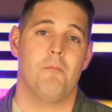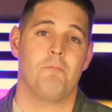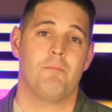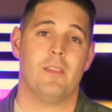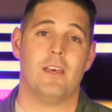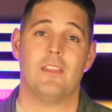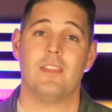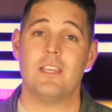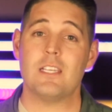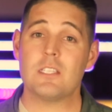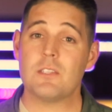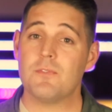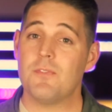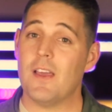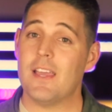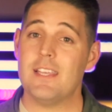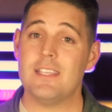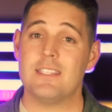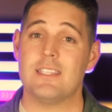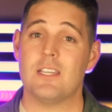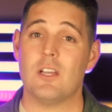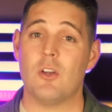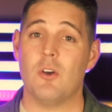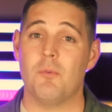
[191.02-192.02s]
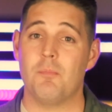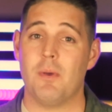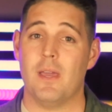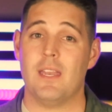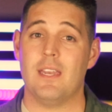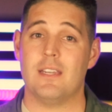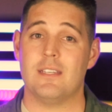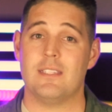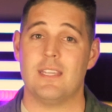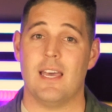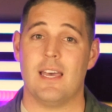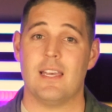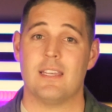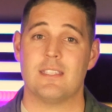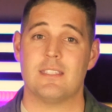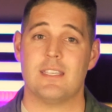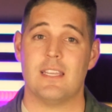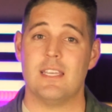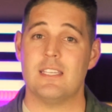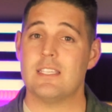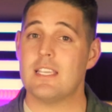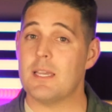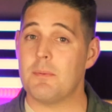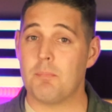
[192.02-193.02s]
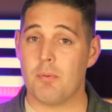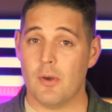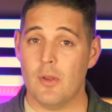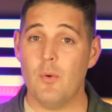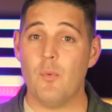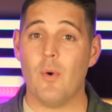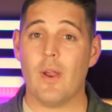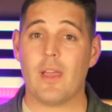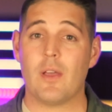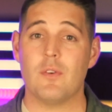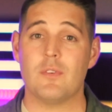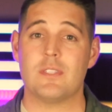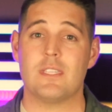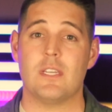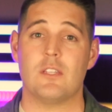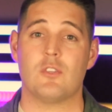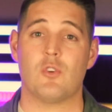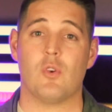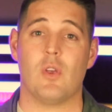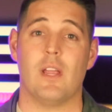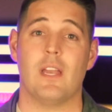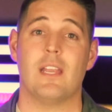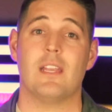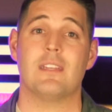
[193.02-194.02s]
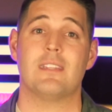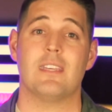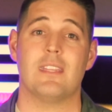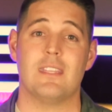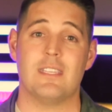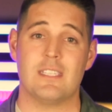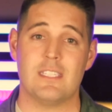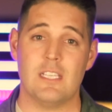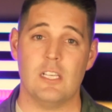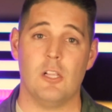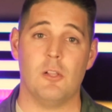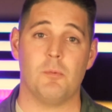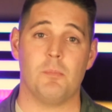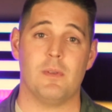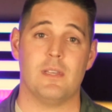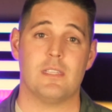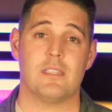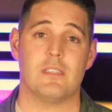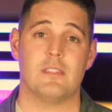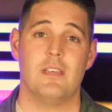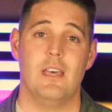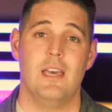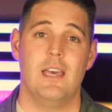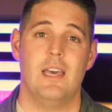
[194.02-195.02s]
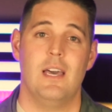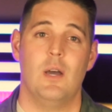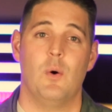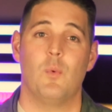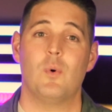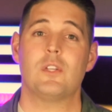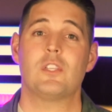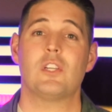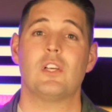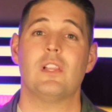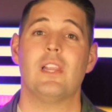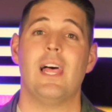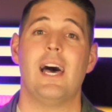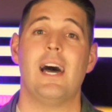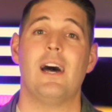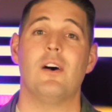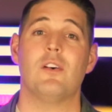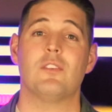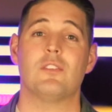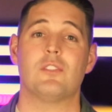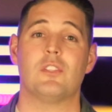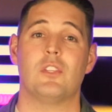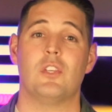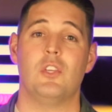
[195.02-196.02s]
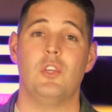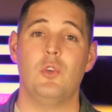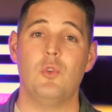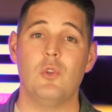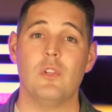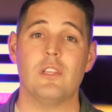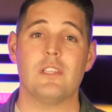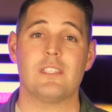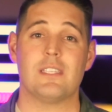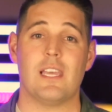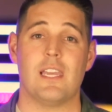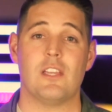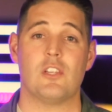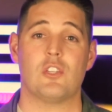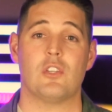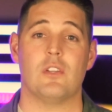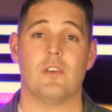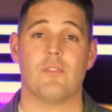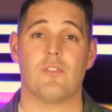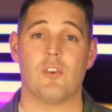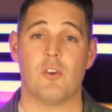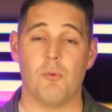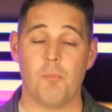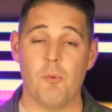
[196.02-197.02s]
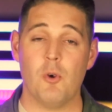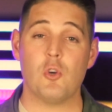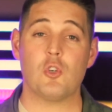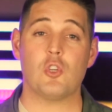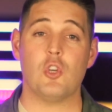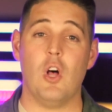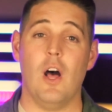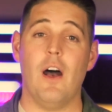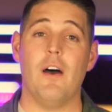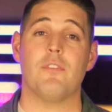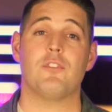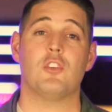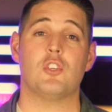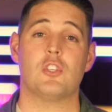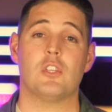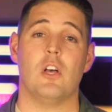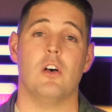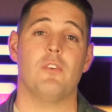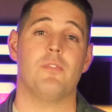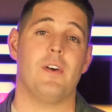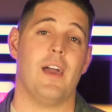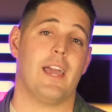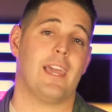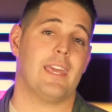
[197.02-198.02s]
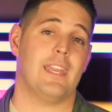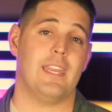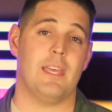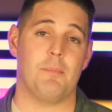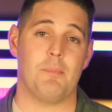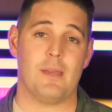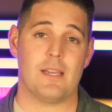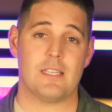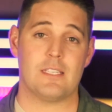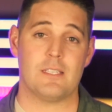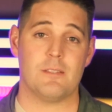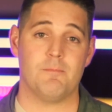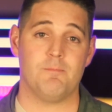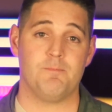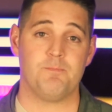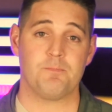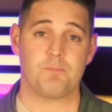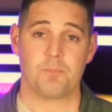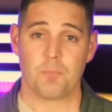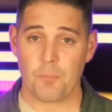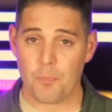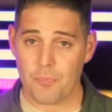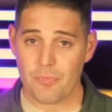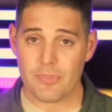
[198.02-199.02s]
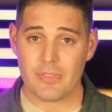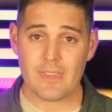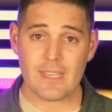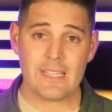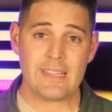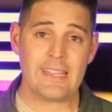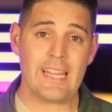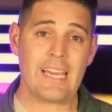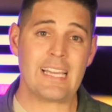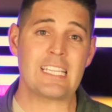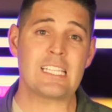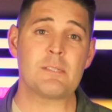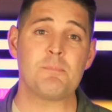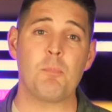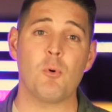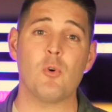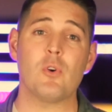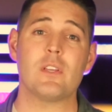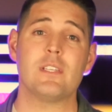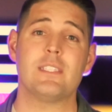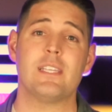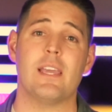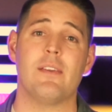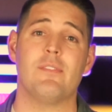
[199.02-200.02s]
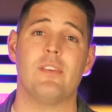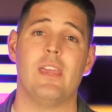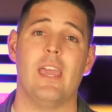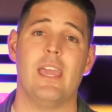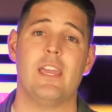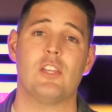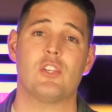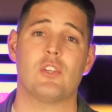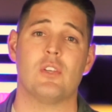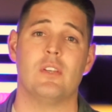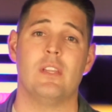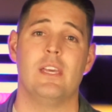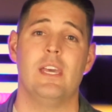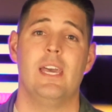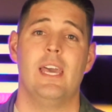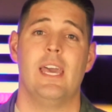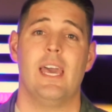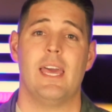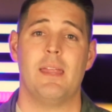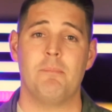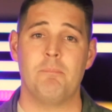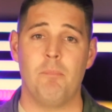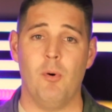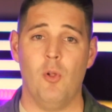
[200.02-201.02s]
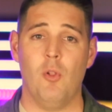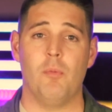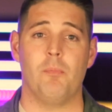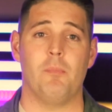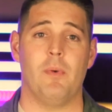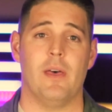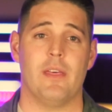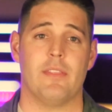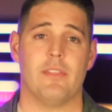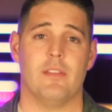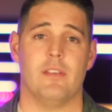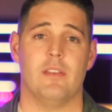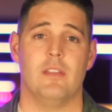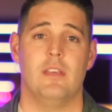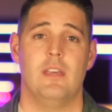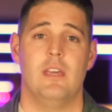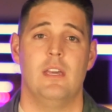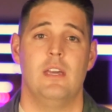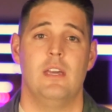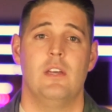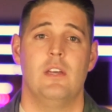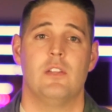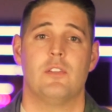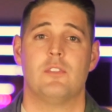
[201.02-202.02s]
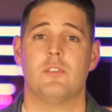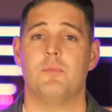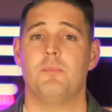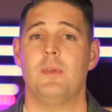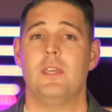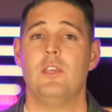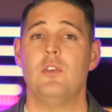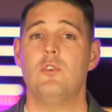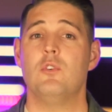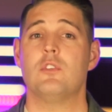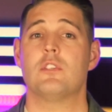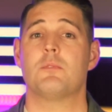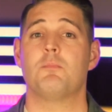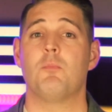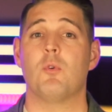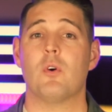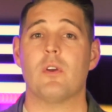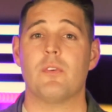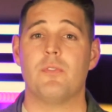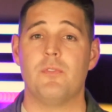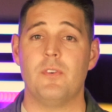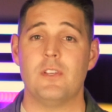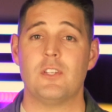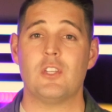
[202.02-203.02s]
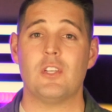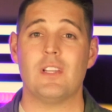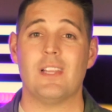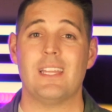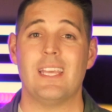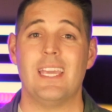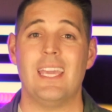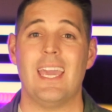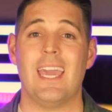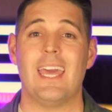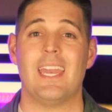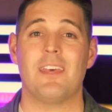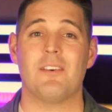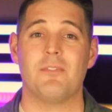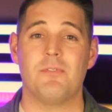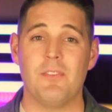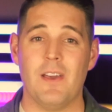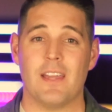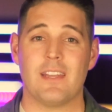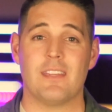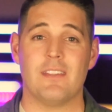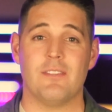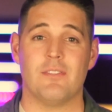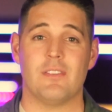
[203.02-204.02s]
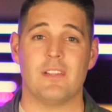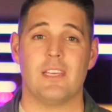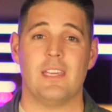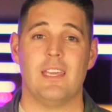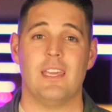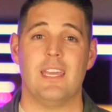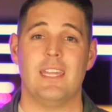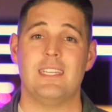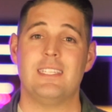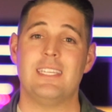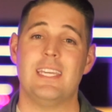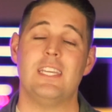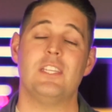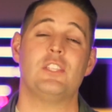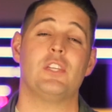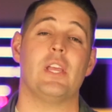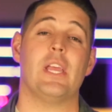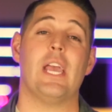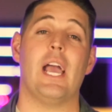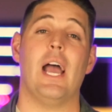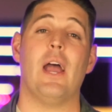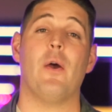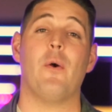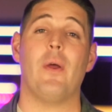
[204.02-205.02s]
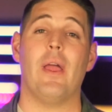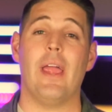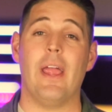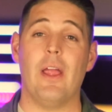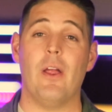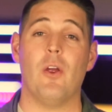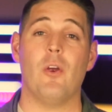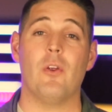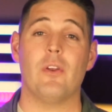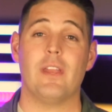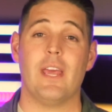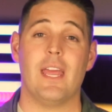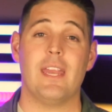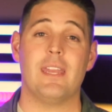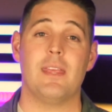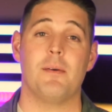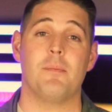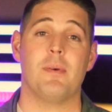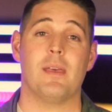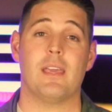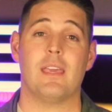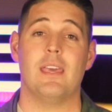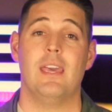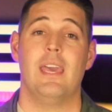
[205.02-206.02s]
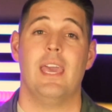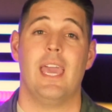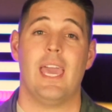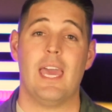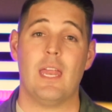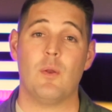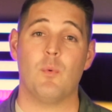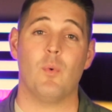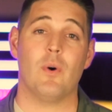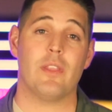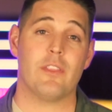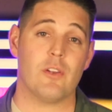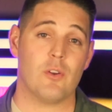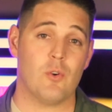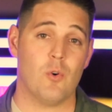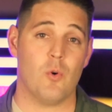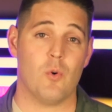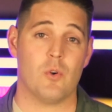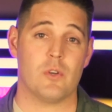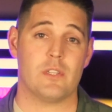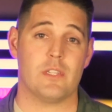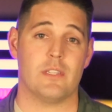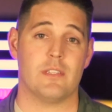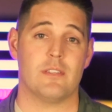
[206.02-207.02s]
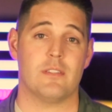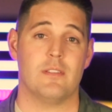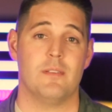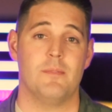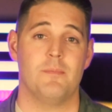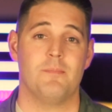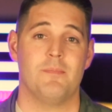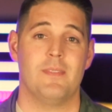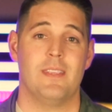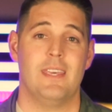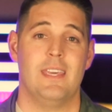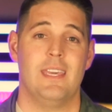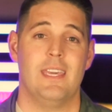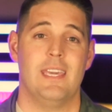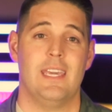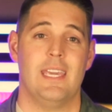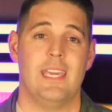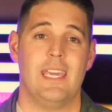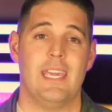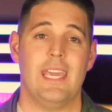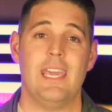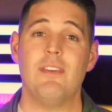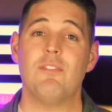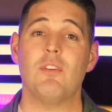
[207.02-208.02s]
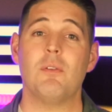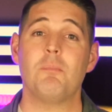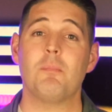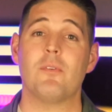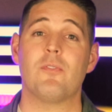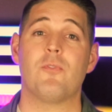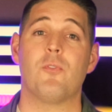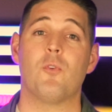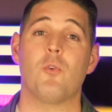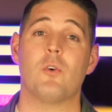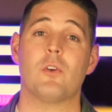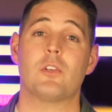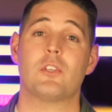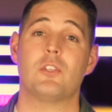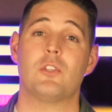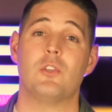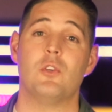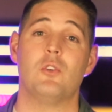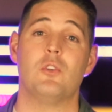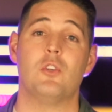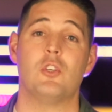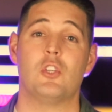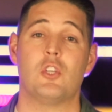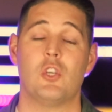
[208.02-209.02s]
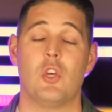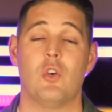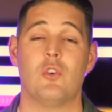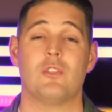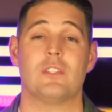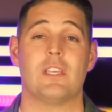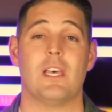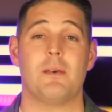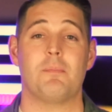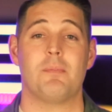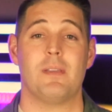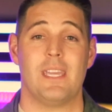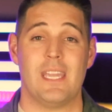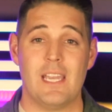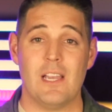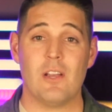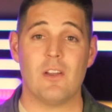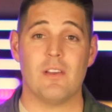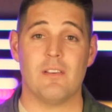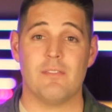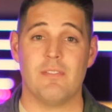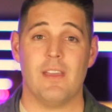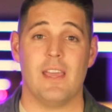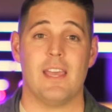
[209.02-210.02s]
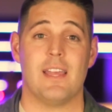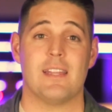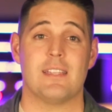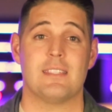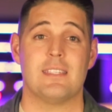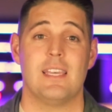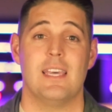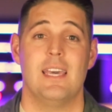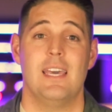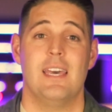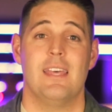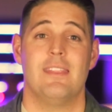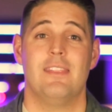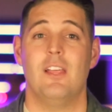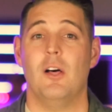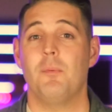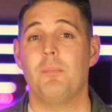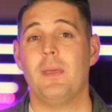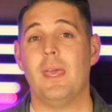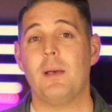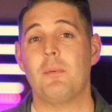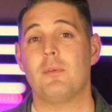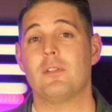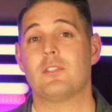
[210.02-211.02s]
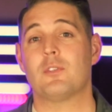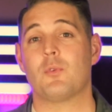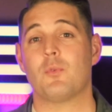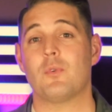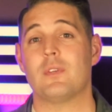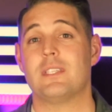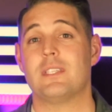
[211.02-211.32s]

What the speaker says: Now, this Phase 0 beta test is a prerequisite training to the syllabus, which allows the utilization of commercial off-the-shelf academics, like Sporty's Aviation and Bold Method, to be used more efficiently and effectively in teaching our aerodynamic and weather courses. Even before a student shows up here at Vance, they'll be able to